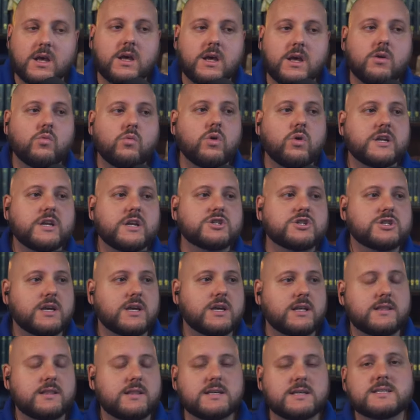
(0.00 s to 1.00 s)
which
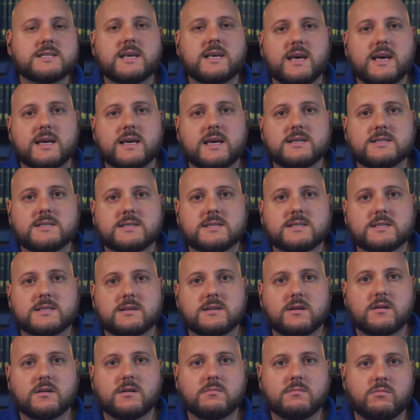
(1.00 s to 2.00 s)
in this case
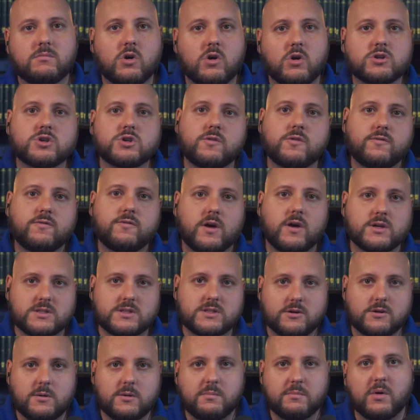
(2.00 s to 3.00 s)
Marshall falls
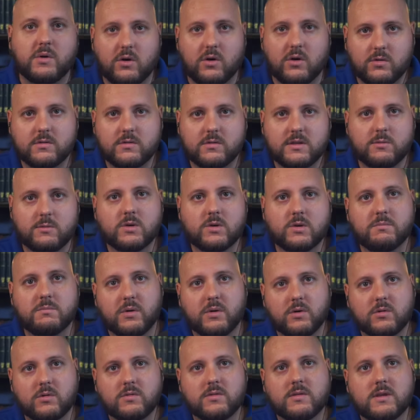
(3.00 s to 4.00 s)
under both. It would
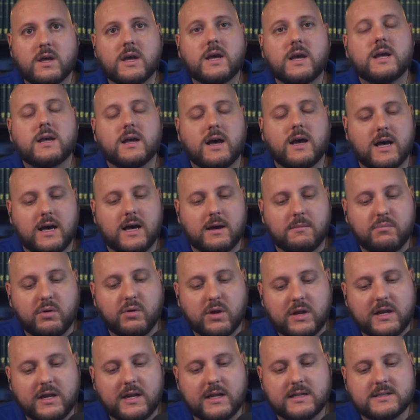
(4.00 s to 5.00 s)
both uh, put
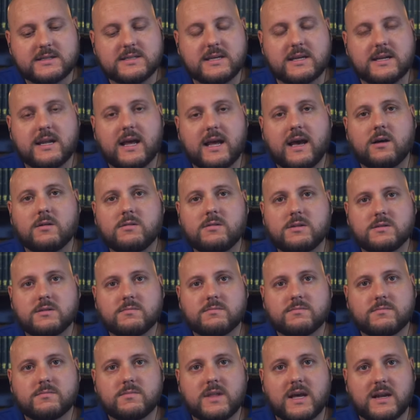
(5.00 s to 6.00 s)
it into doubt,
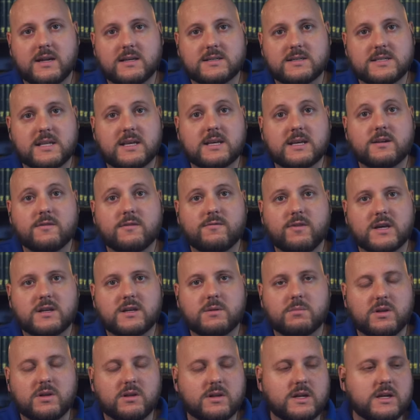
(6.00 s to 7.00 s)
that is the
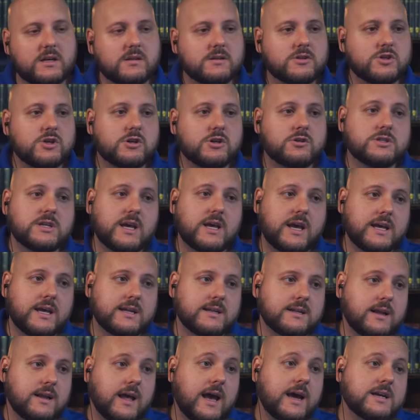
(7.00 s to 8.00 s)
indefectibility of the church,
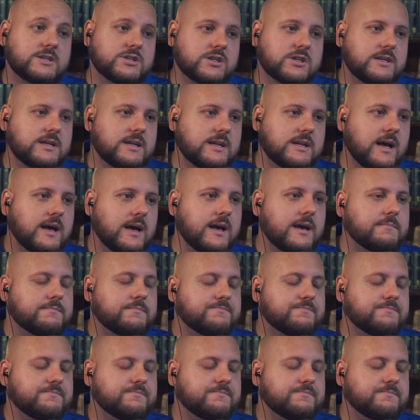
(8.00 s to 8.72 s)
and actually deny it.